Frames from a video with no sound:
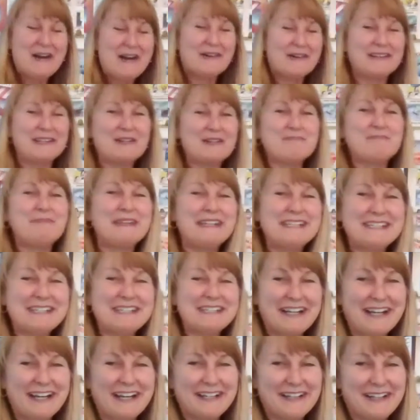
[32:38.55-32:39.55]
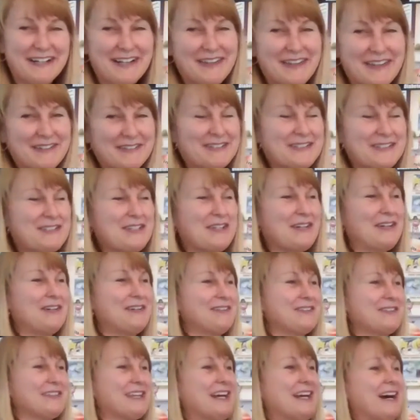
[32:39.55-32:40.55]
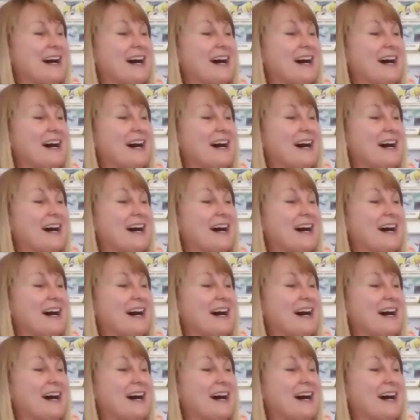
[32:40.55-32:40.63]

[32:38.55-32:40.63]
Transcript: When you're binging on all those shows,